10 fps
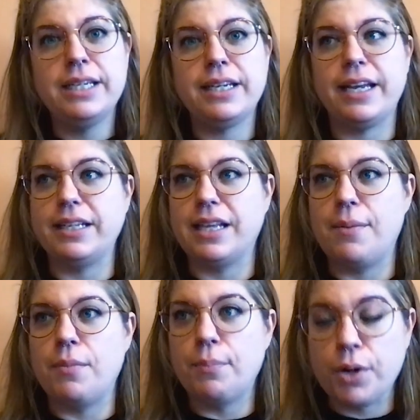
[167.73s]
getting
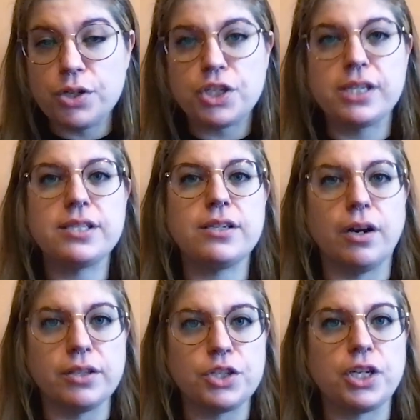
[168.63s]
them purchased
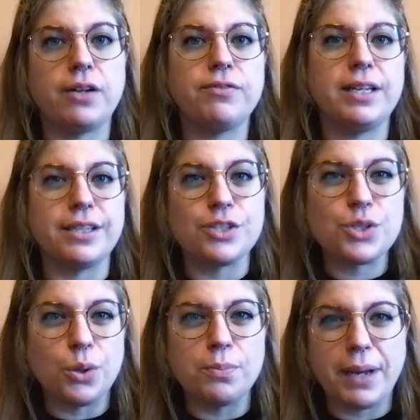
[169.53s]
on the shelf and then
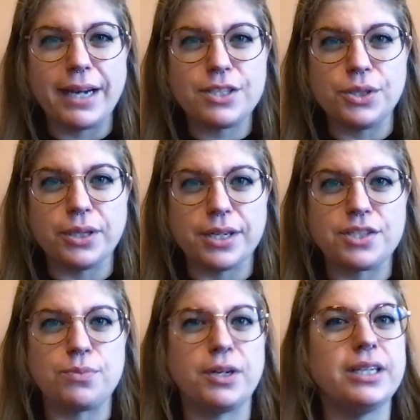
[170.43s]
sold back to your
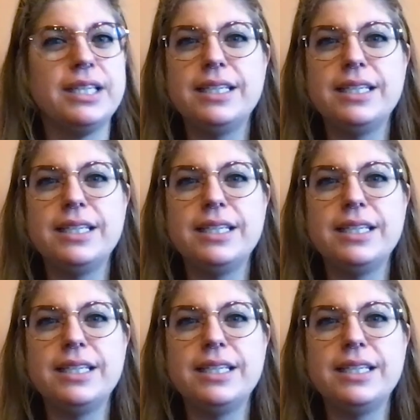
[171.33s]
customer.